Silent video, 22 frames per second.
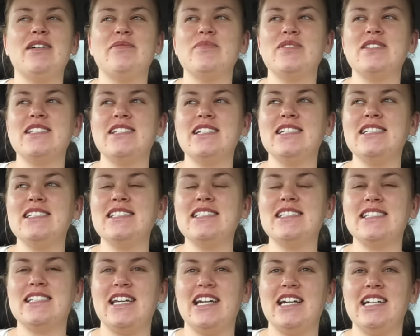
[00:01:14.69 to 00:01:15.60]
I'm still
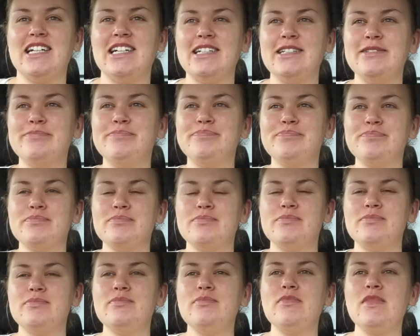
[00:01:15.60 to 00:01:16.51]
scared,
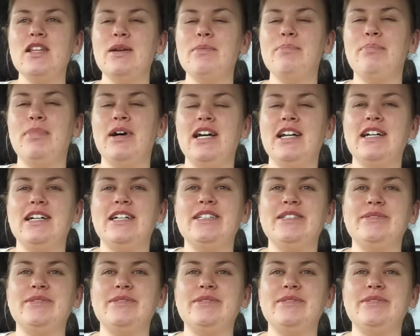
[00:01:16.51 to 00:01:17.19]
but